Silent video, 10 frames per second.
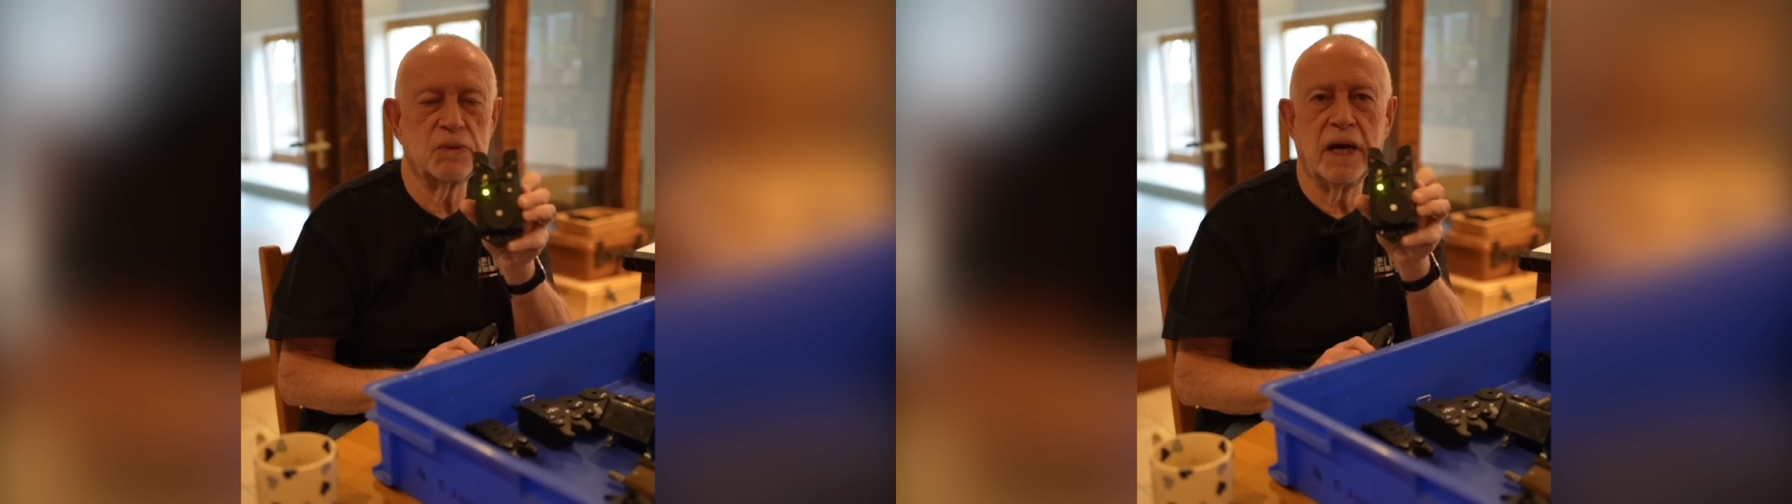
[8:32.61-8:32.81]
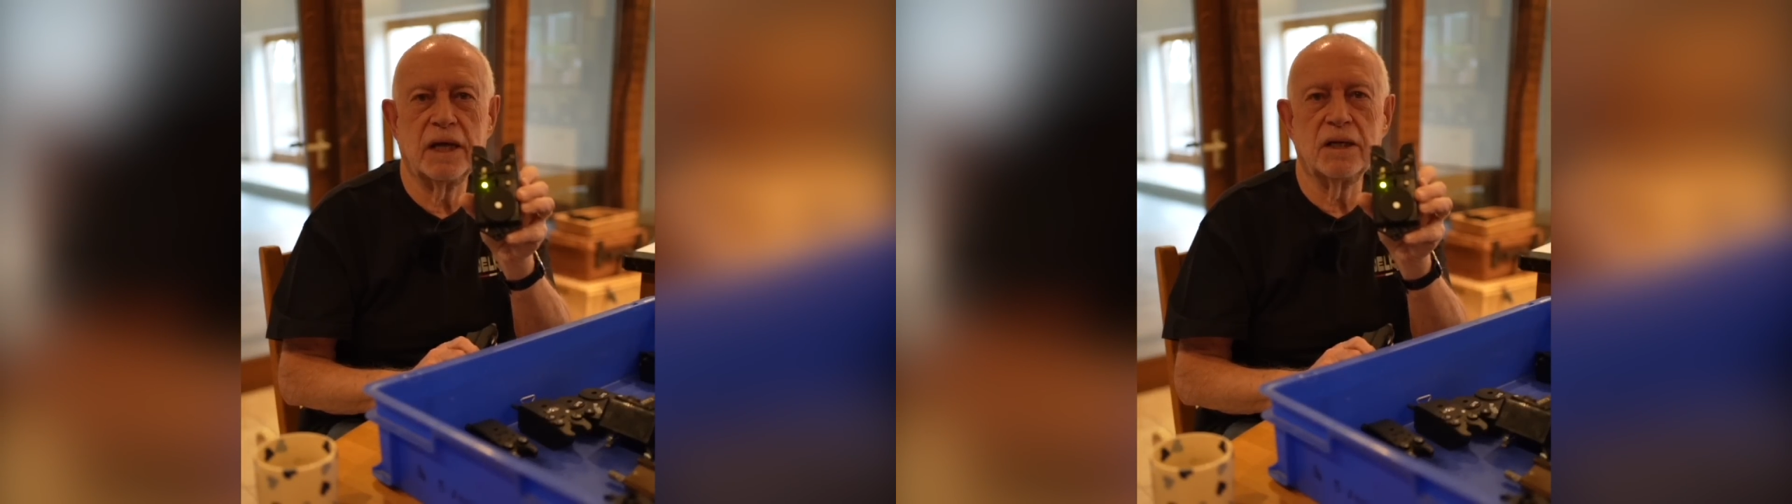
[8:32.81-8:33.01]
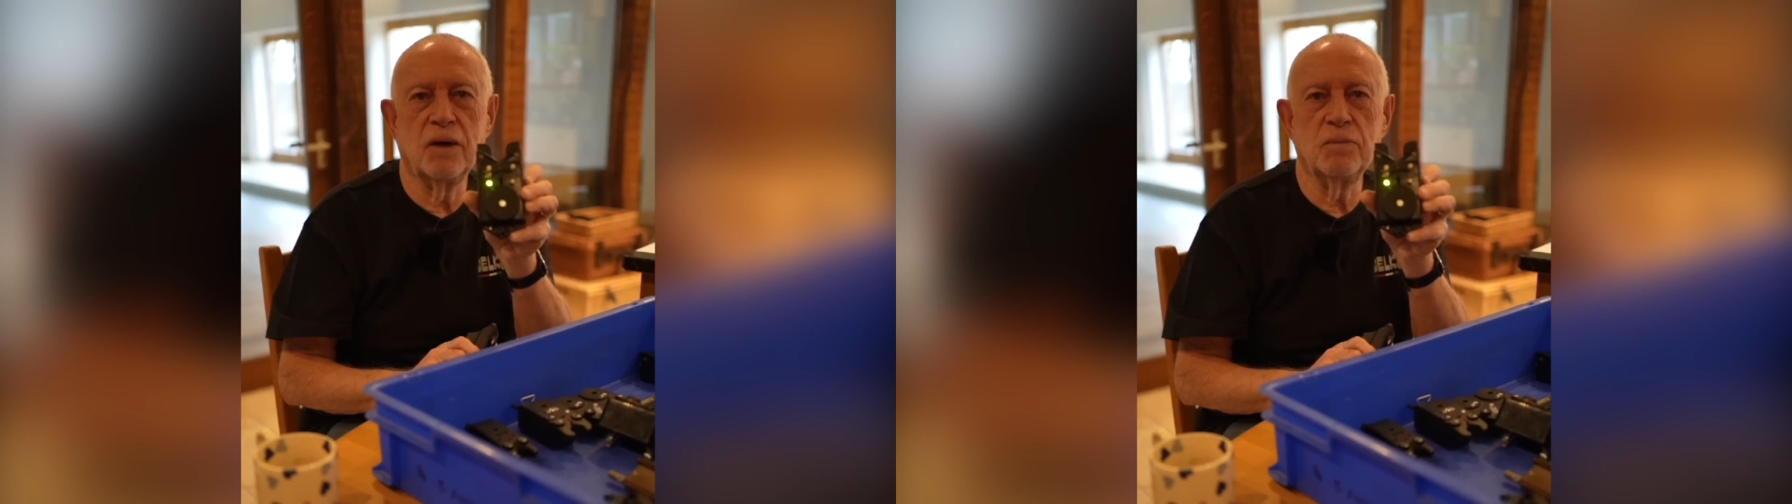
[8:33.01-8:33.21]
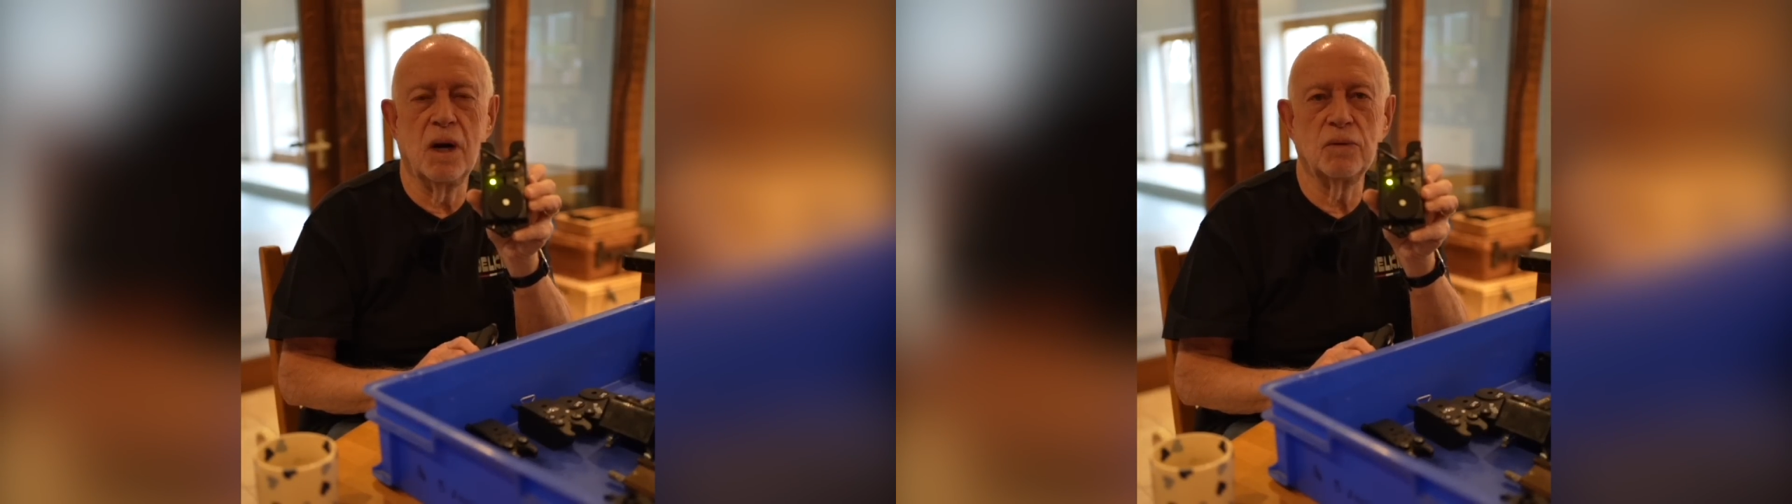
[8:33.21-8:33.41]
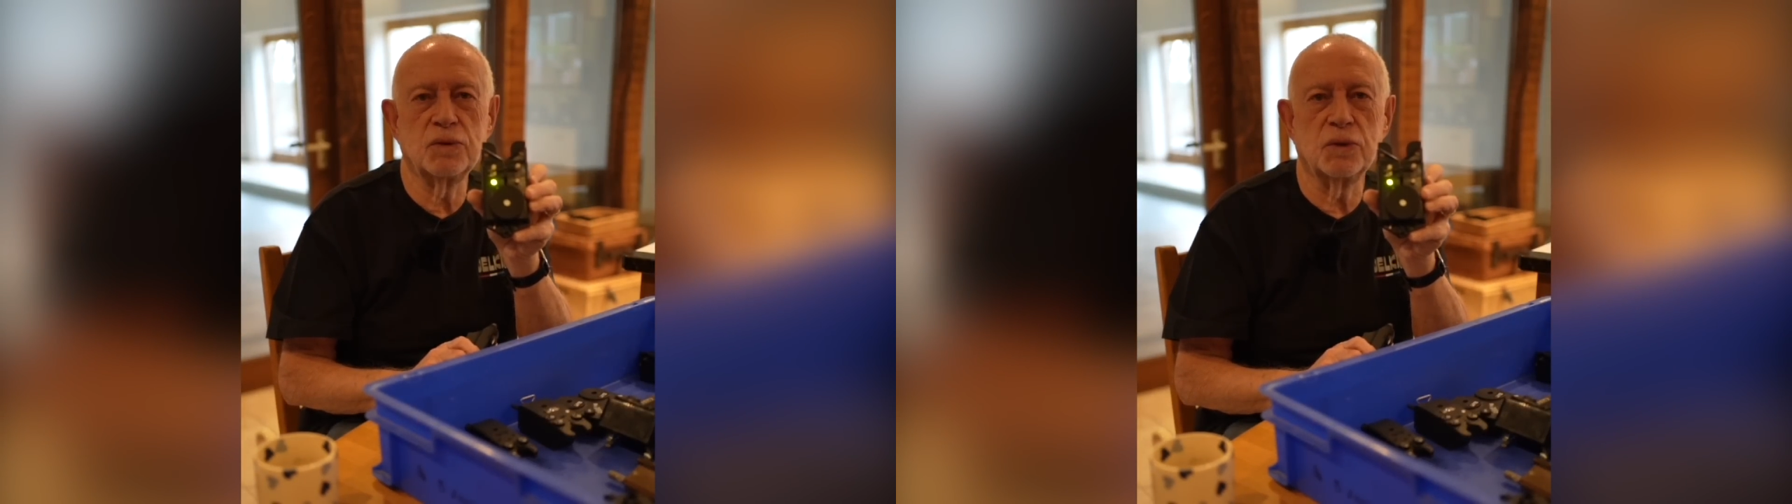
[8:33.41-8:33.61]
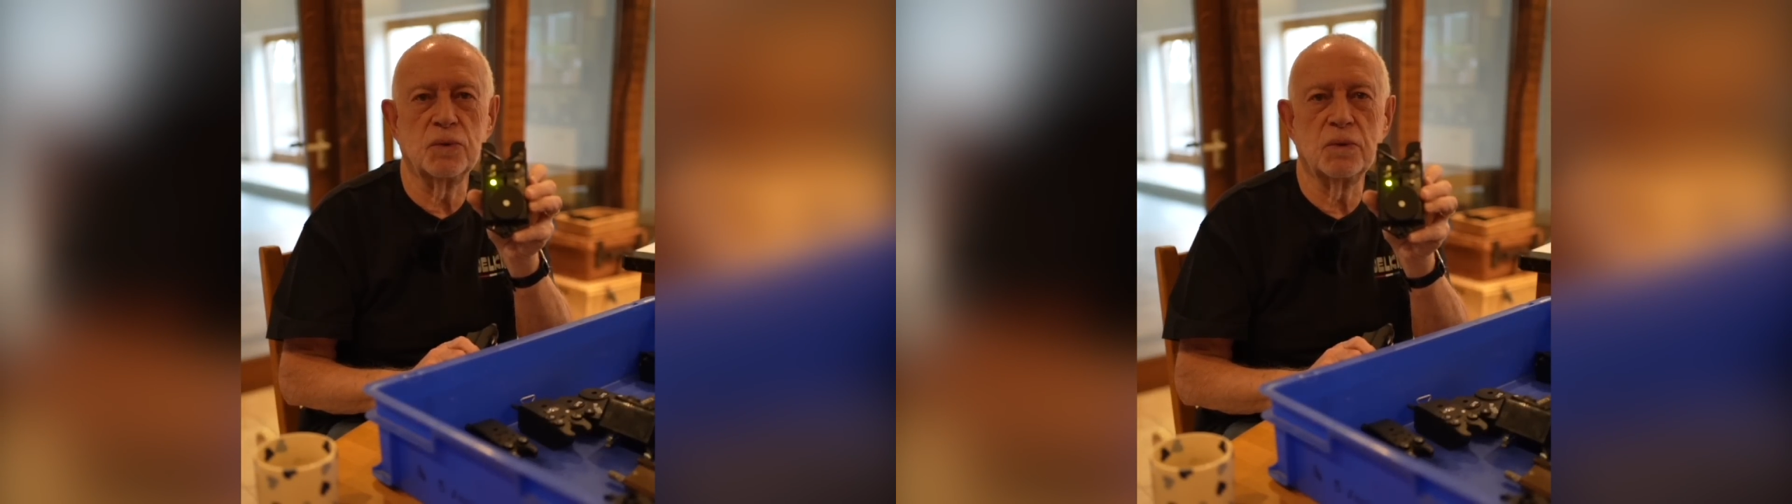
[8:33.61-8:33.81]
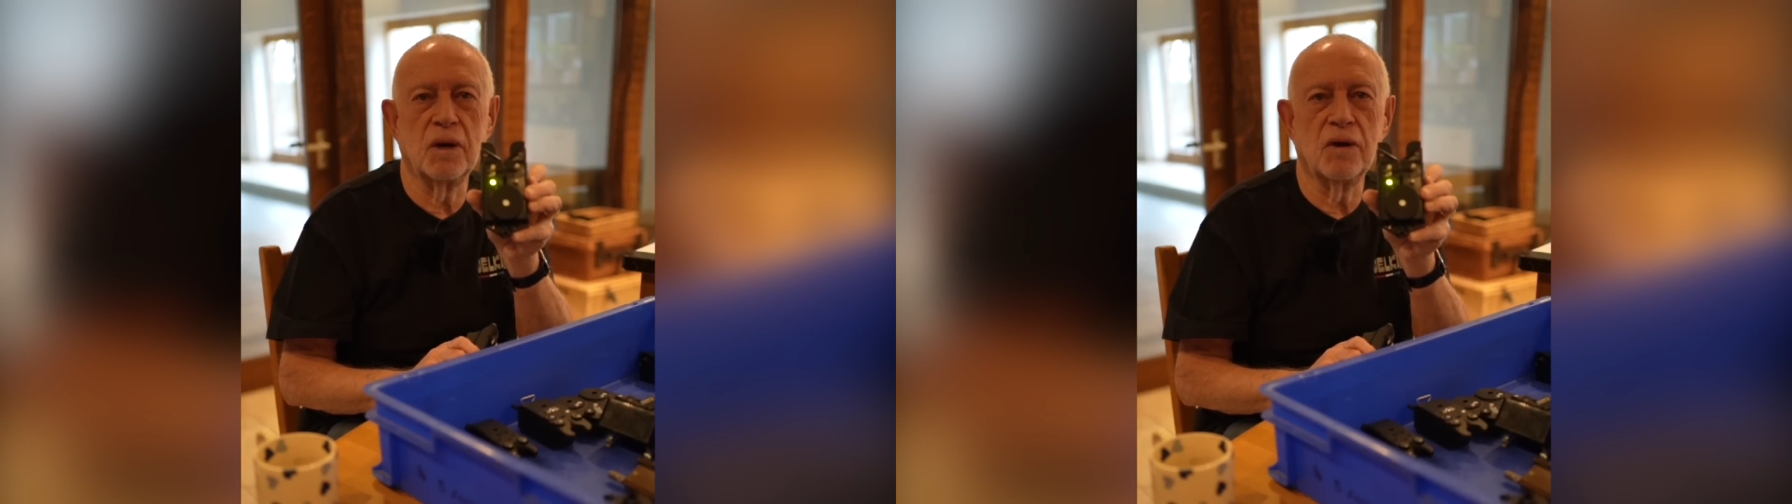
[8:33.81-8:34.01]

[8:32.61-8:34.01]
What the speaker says: We had no mould tool